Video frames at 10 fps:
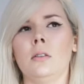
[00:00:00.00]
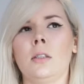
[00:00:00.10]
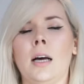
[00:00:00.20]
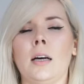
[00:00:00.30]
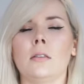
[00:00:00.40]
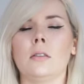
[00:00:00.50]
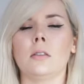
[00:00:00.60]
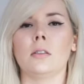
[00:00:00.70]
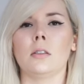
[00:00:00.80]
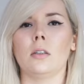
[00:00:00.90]
that
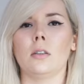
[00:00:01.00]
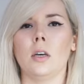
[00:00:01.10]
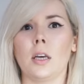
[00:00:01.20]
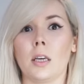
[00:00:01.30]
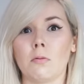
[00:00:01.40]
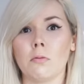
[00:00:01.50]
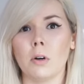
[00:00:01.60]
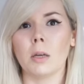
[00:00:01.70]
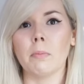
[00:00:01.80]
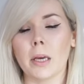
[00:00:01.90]
it can
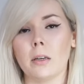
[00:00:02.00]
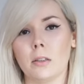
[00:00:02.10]
really make